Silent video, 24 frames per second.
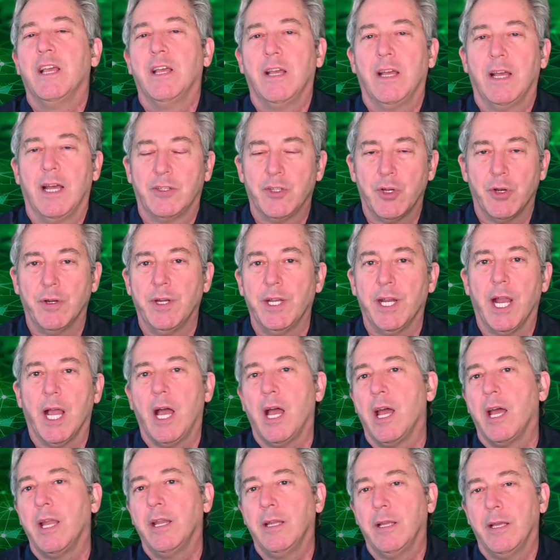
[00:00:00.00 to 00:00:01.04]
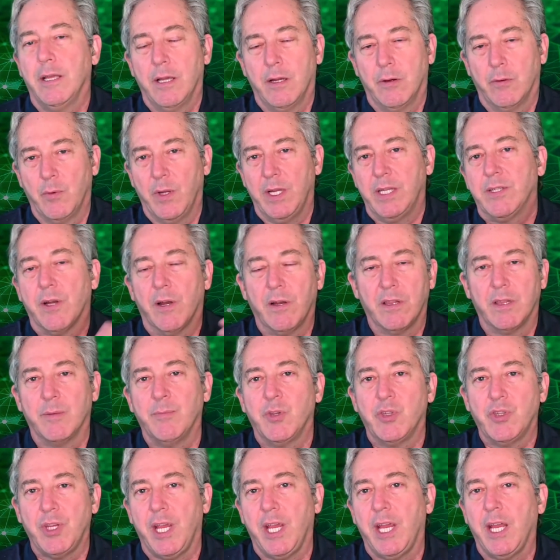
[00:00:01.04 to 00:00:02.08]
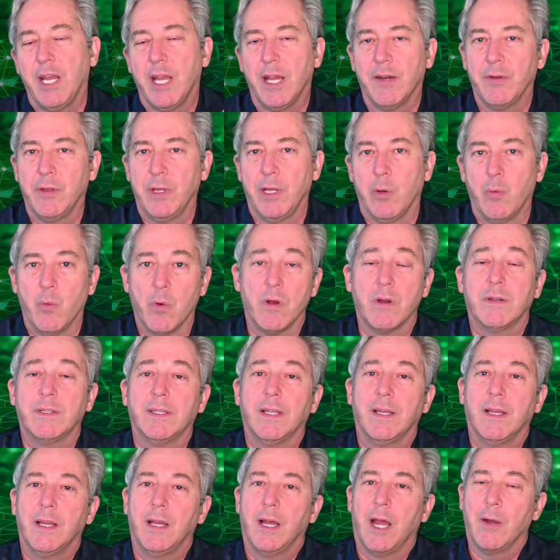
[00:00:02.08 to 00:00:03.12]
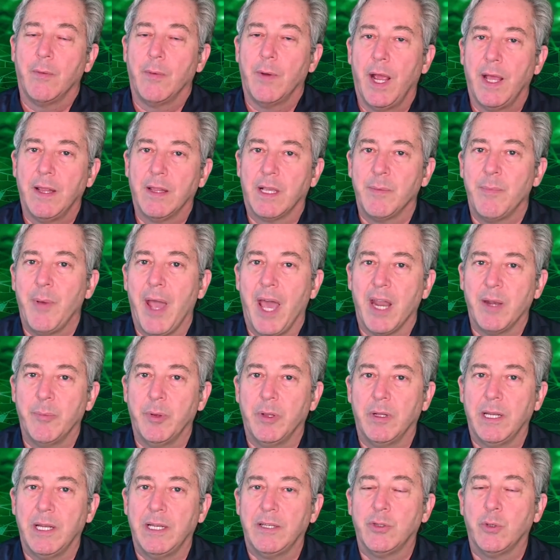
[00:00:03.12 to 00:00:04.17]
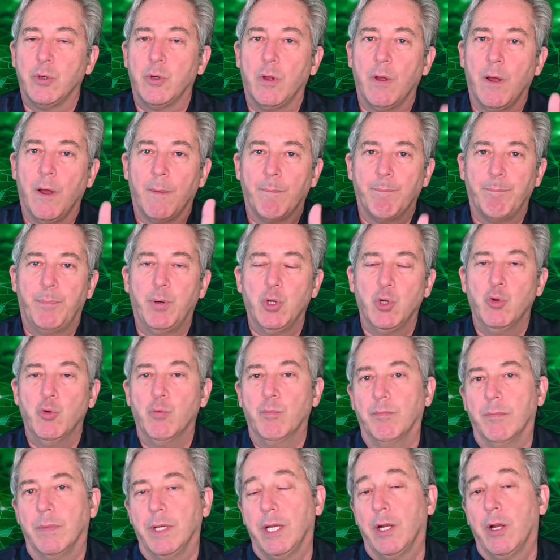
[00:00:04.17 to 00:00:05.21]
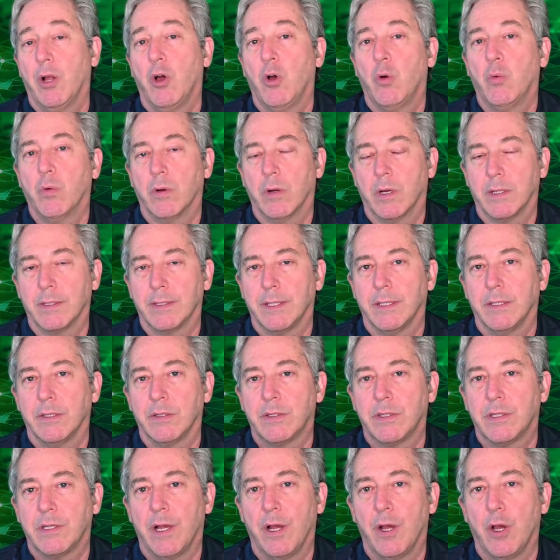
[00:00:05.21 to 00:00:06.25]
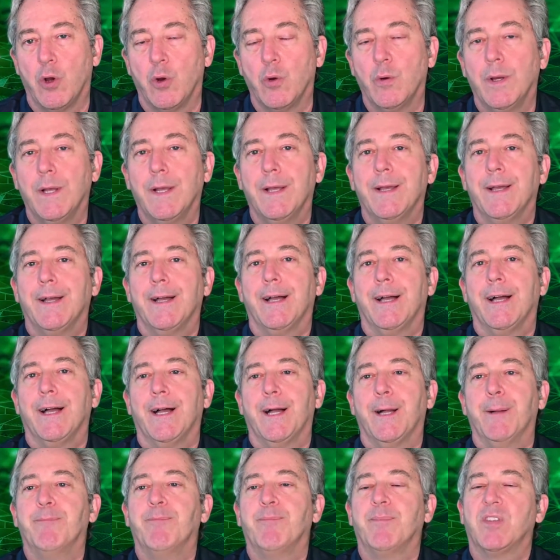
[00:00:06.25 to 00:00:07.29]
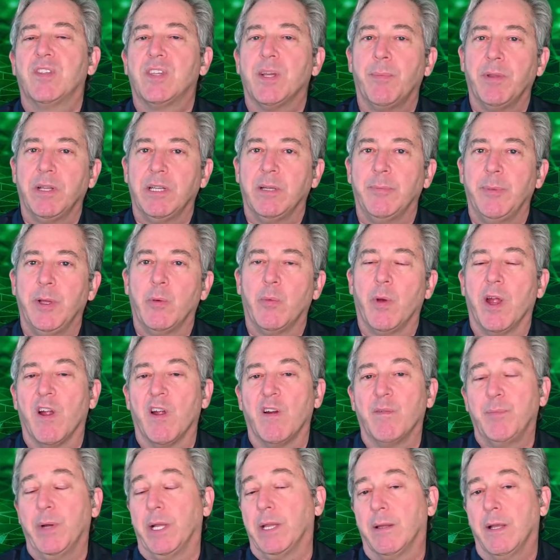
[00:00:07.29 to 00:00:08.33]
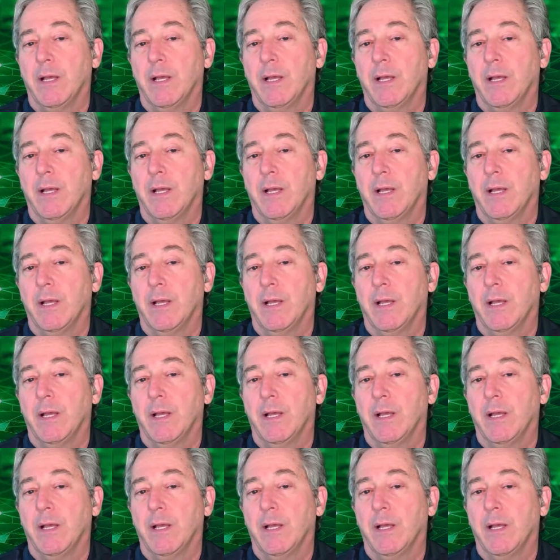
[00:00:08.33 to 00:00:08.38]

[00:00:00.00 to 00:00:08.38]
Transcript: turned it on, restarted the machine, everything worked. I ran the compatibility tool, boom, it all worked. So something to be aware of, but